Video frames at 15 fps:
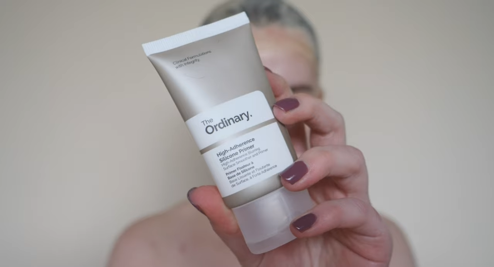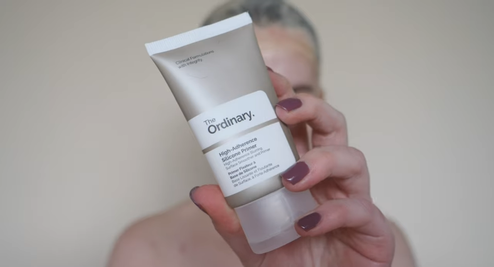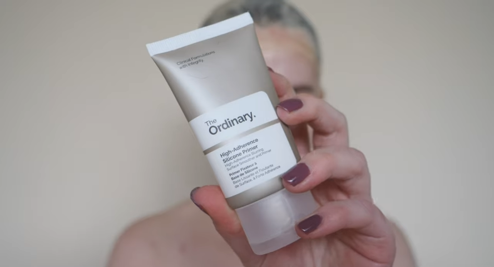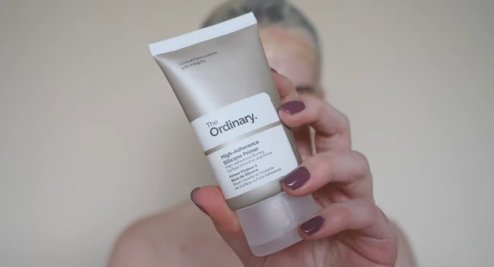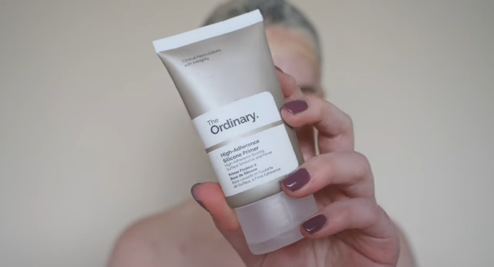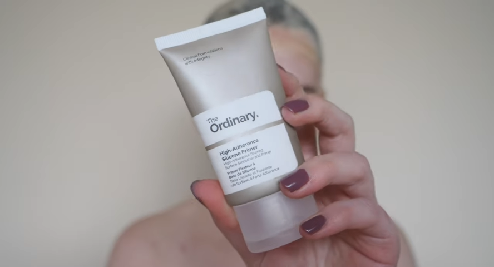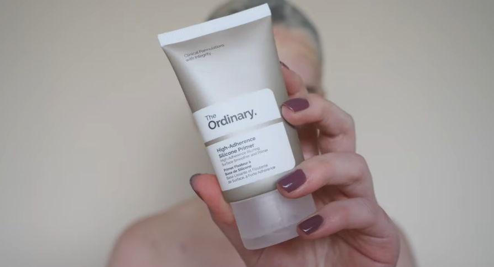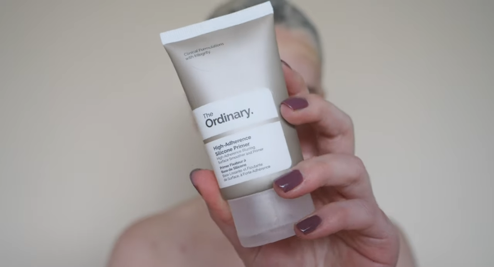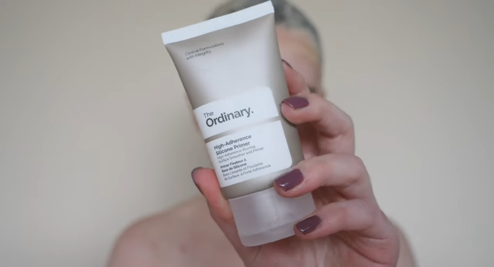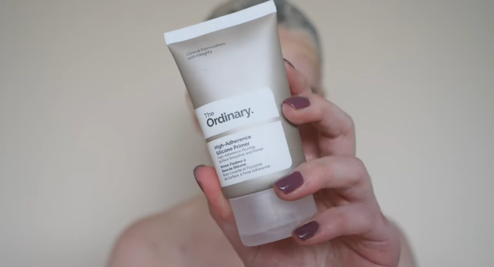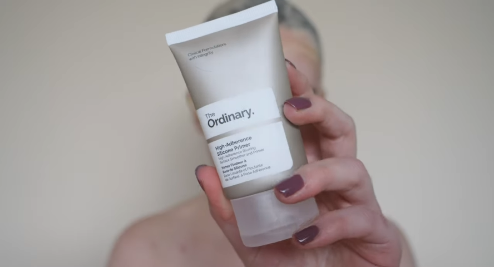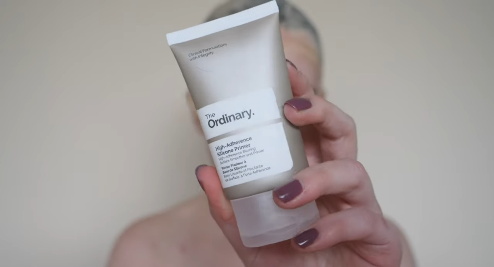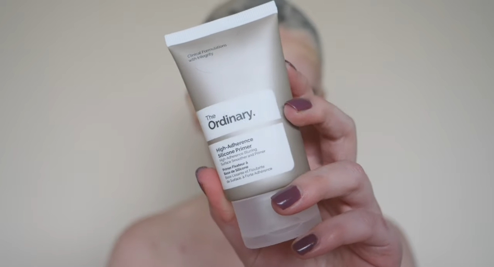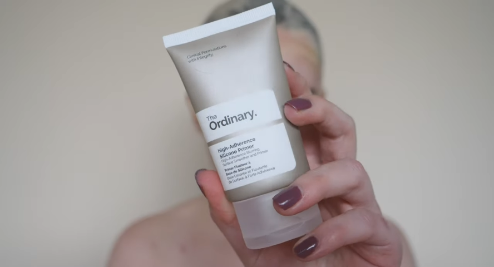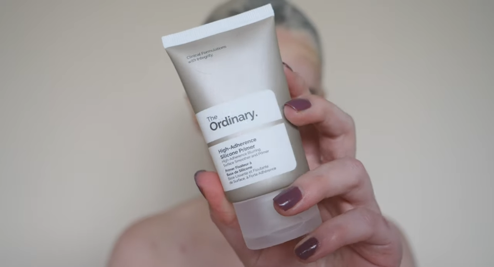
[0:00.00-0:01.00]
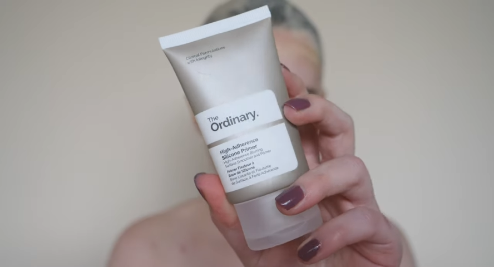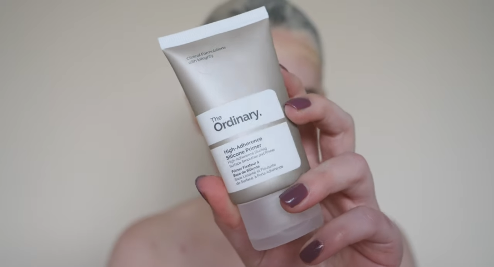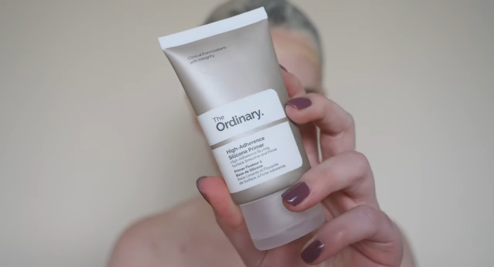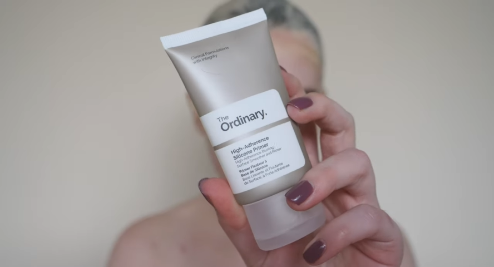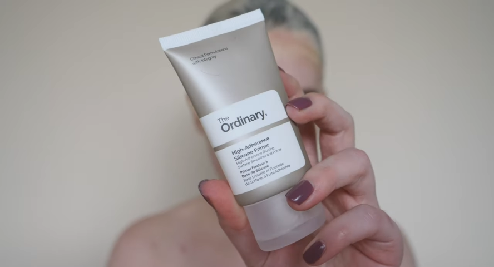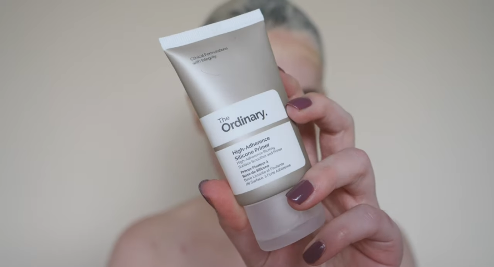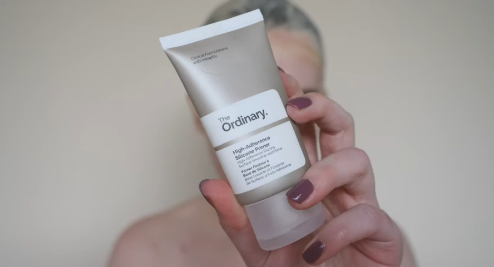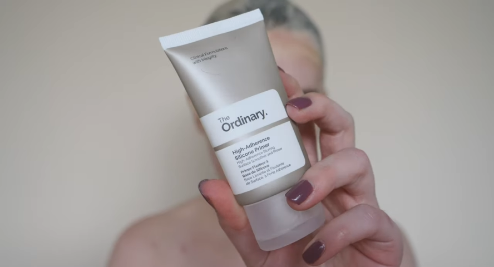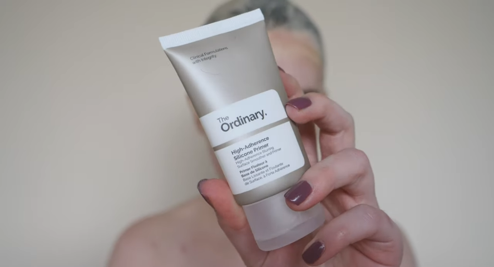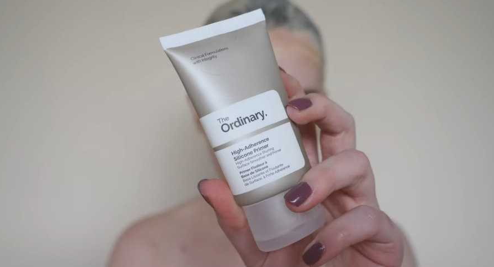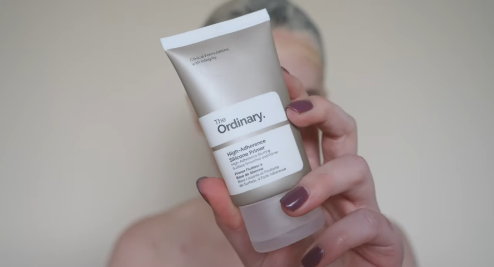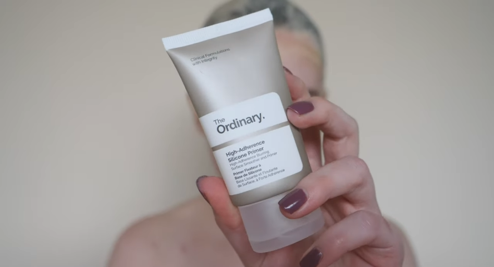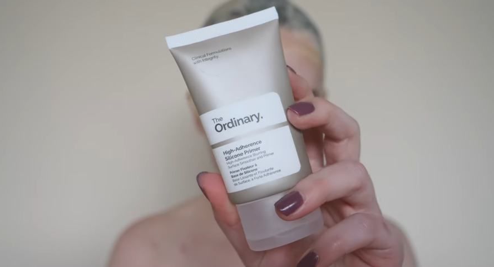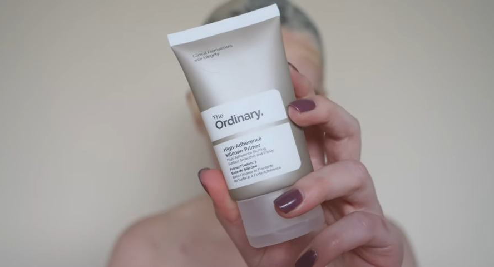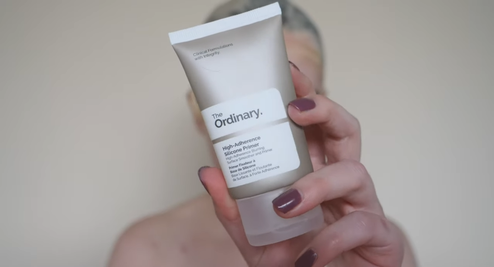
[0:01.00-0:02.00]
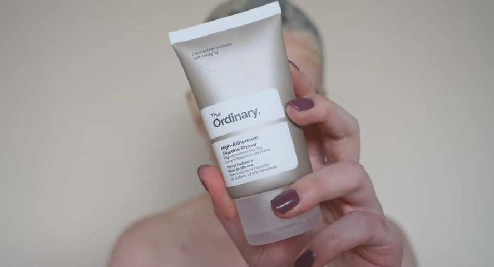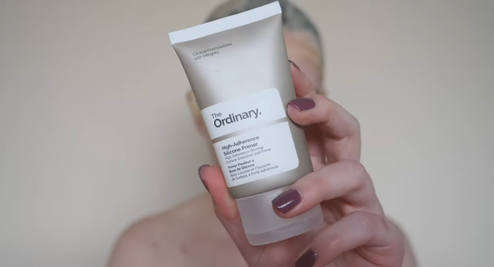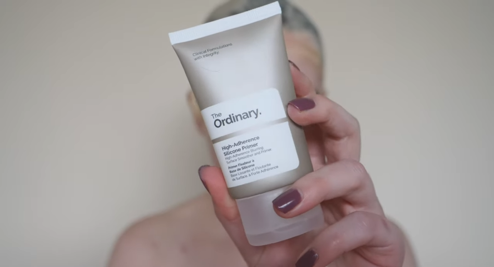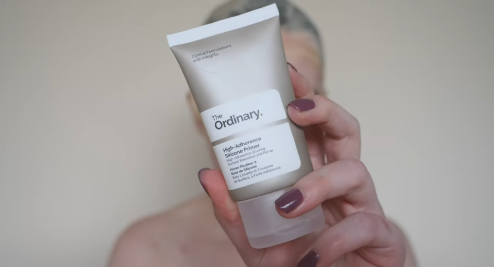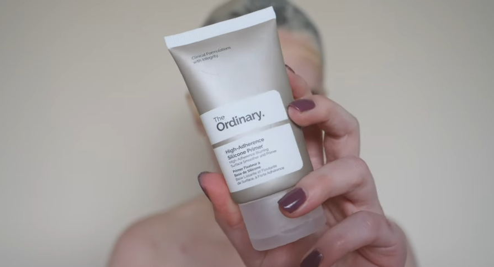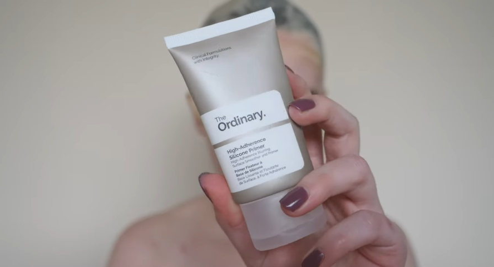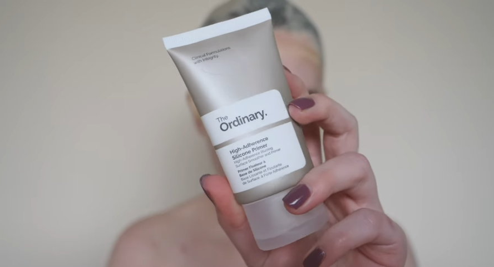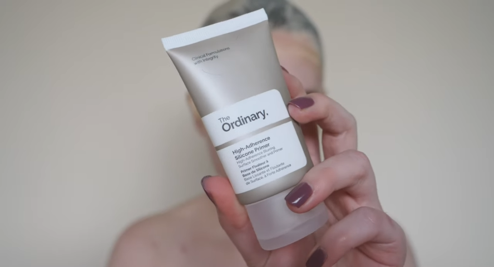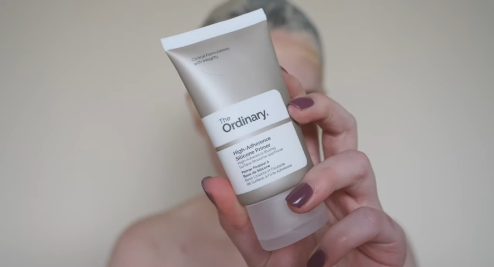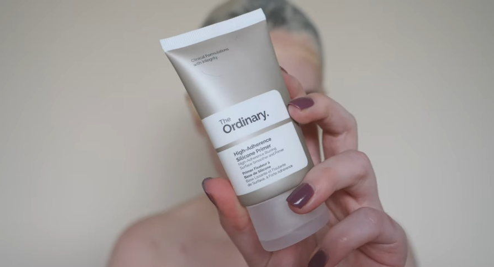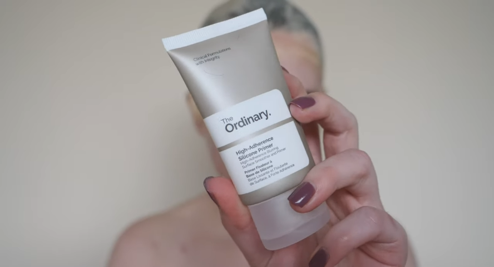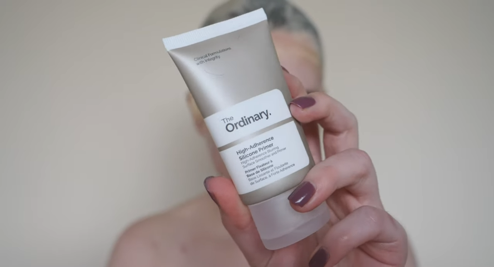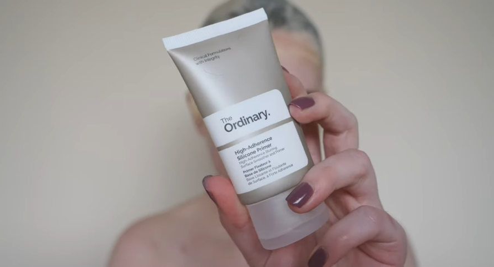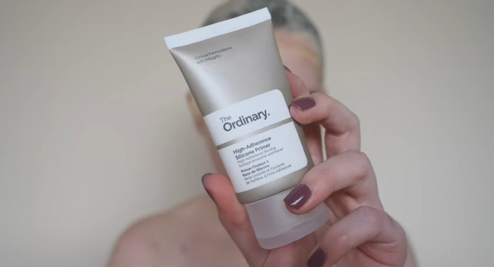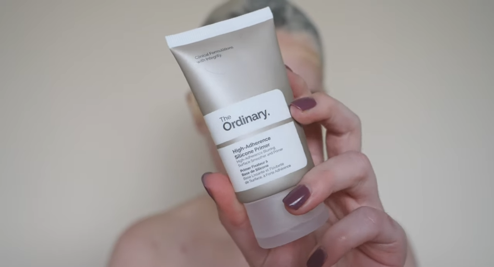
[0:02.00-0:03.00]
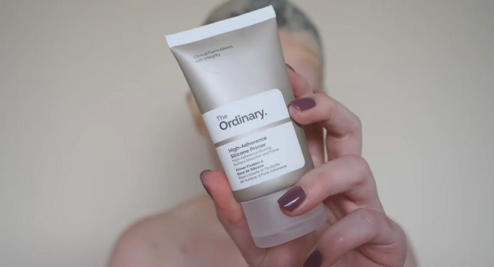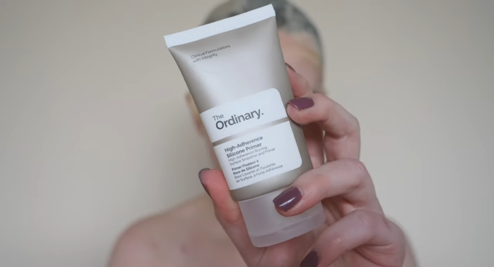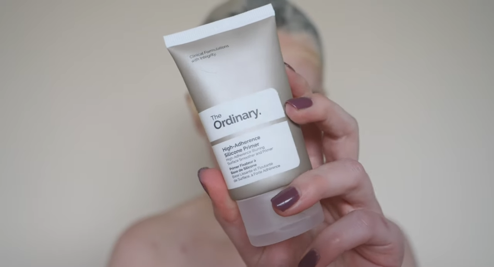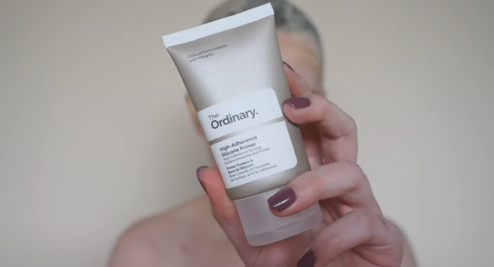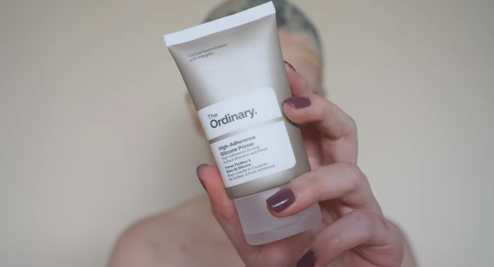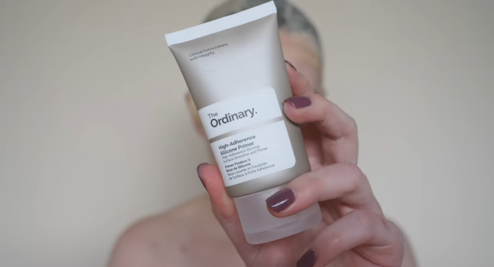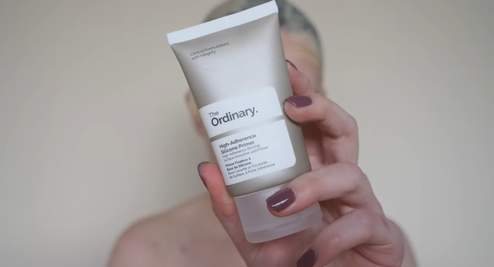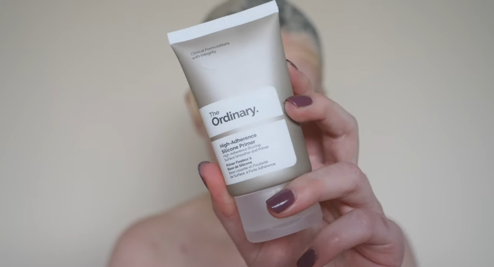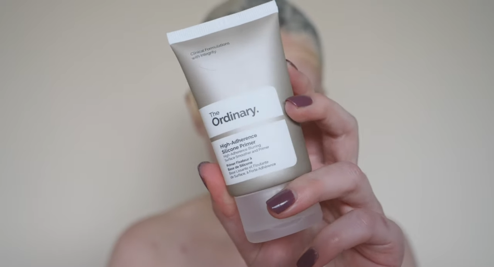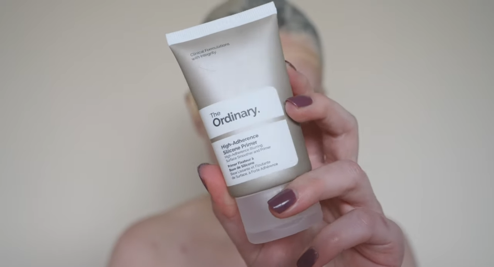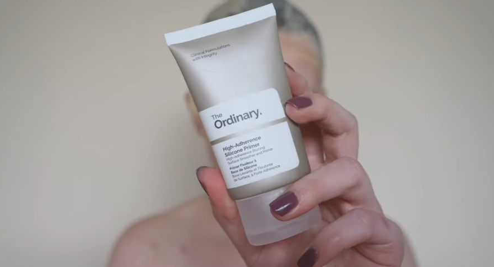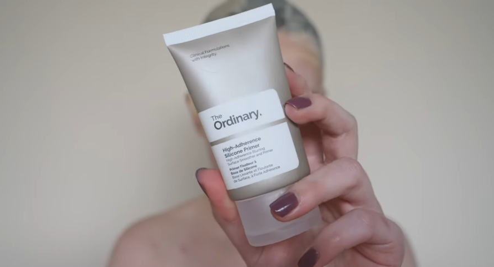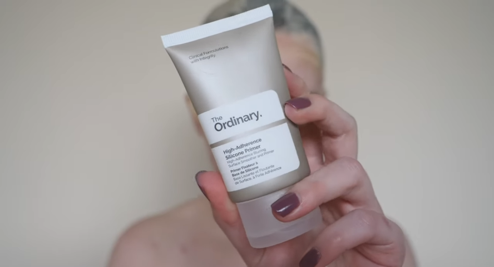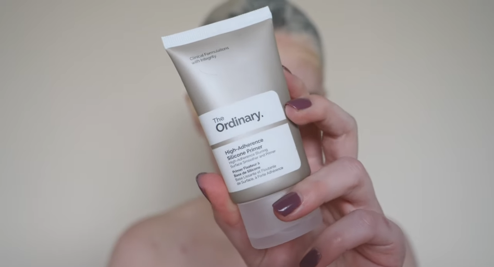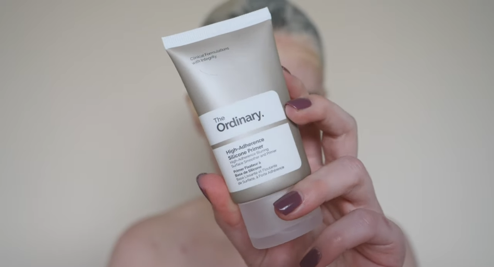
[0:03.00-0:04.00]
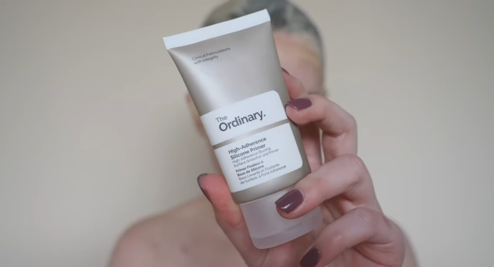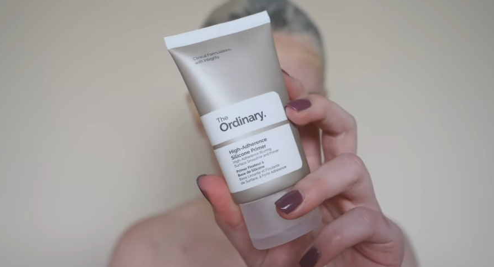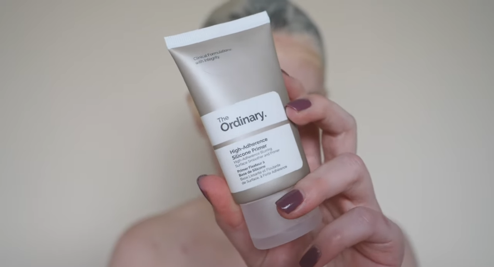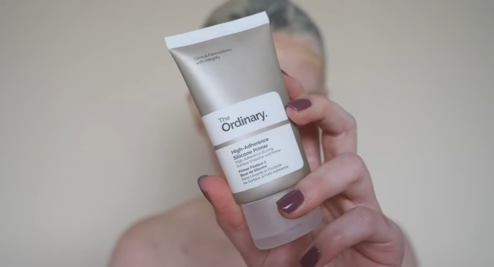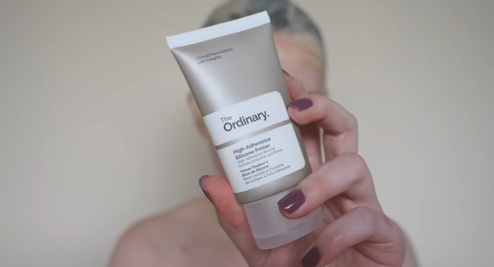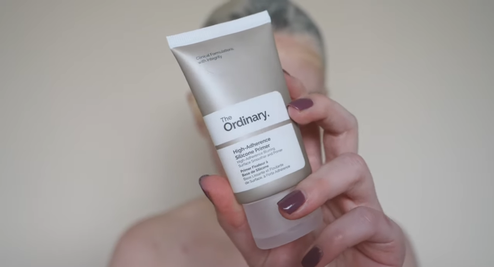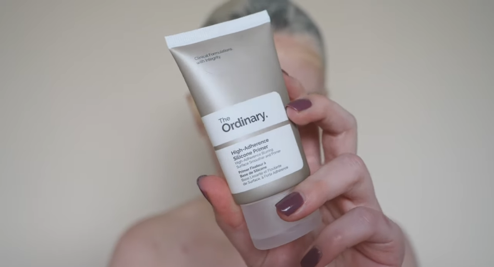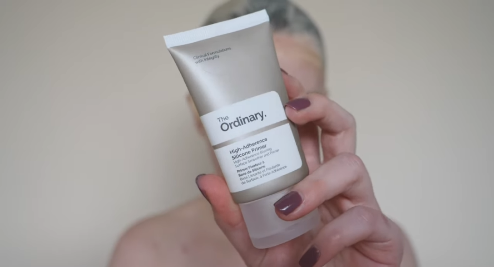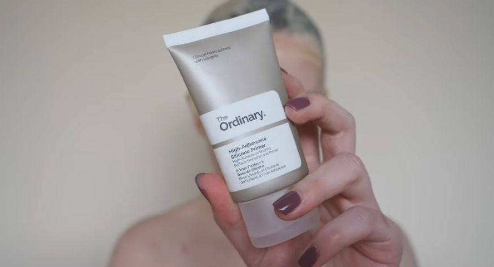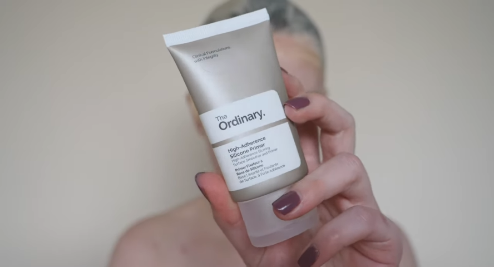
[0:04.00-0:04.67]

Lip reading: (no speaker visible)